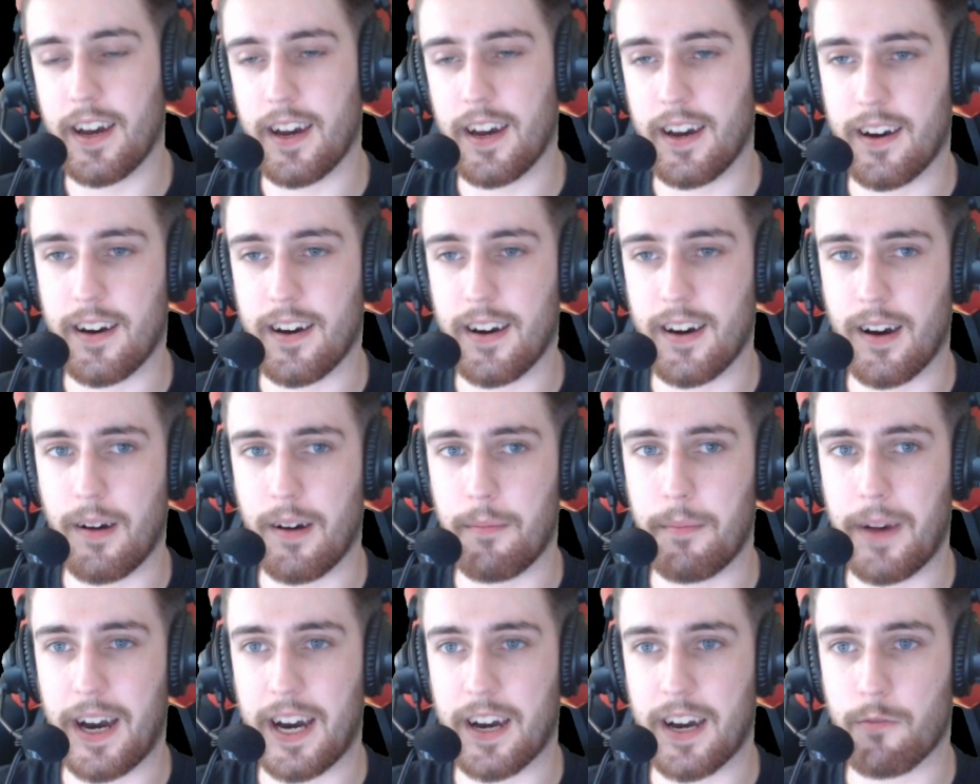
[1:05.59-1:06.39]

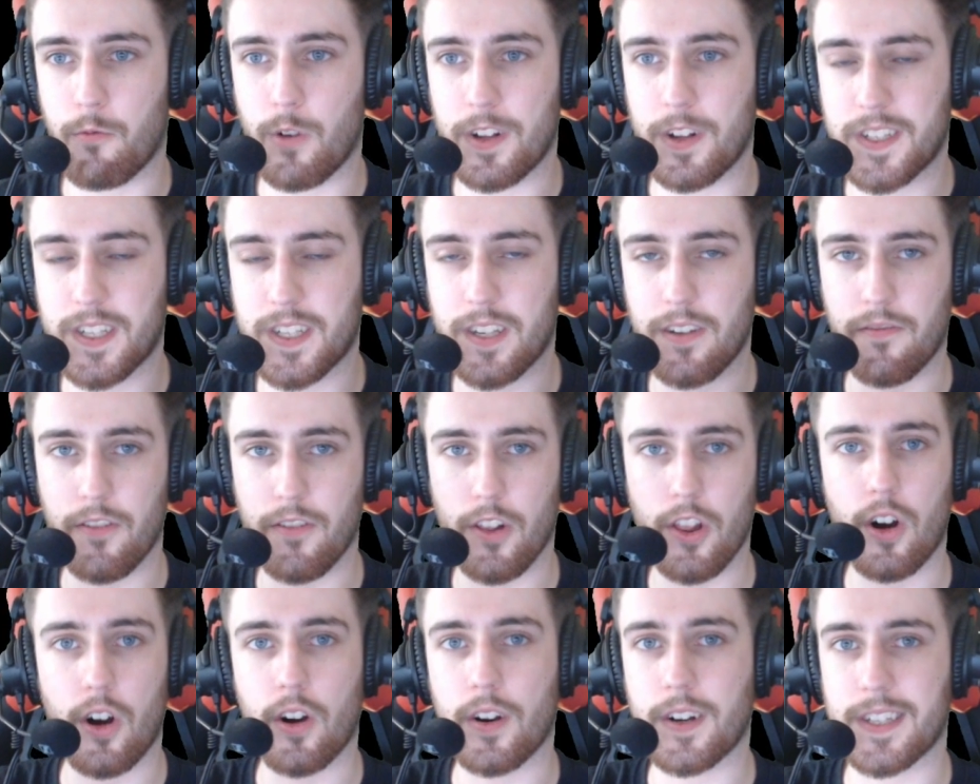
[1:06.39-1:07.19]
And once you've
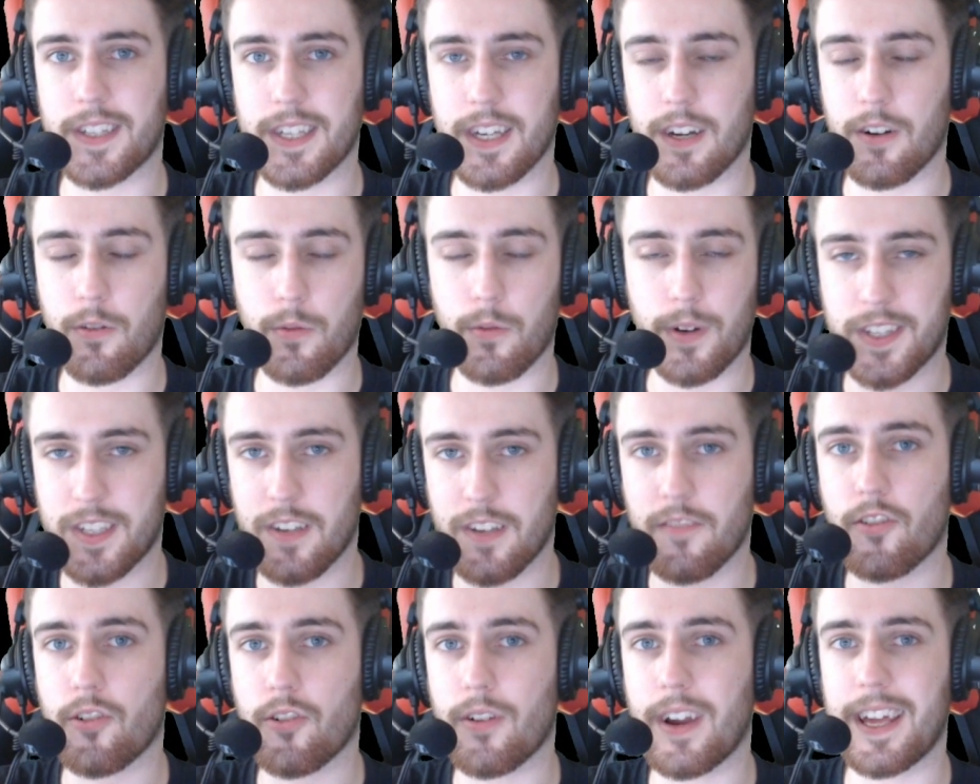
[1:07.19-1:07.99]
logged it, or once
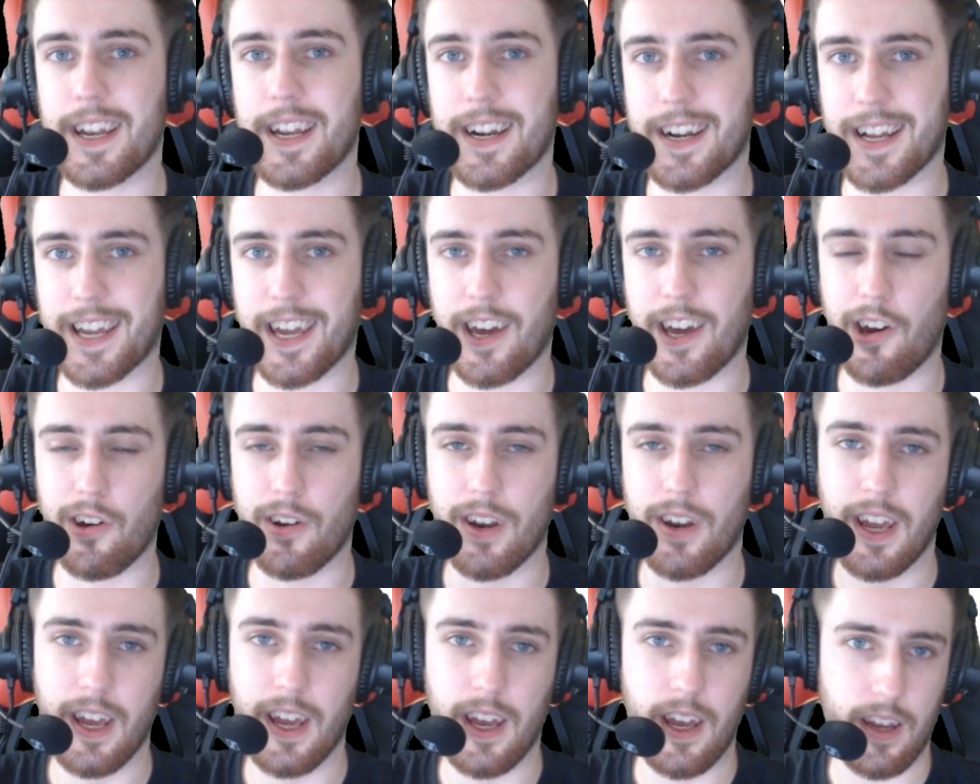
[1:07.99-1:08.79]
you've created an
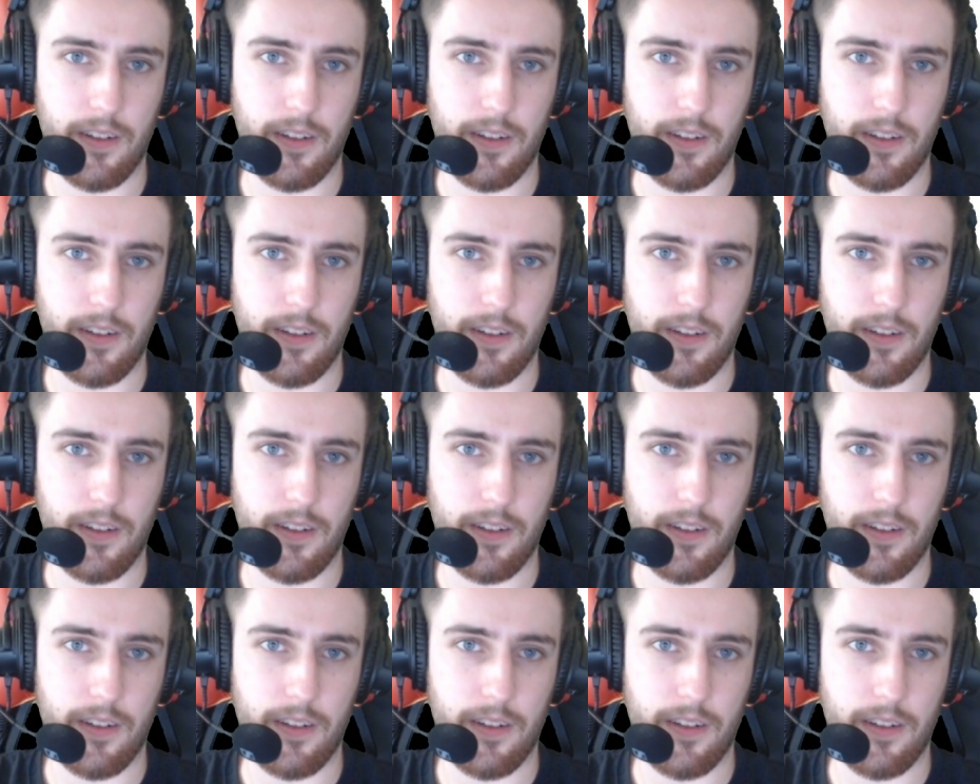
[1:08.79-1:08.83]
account,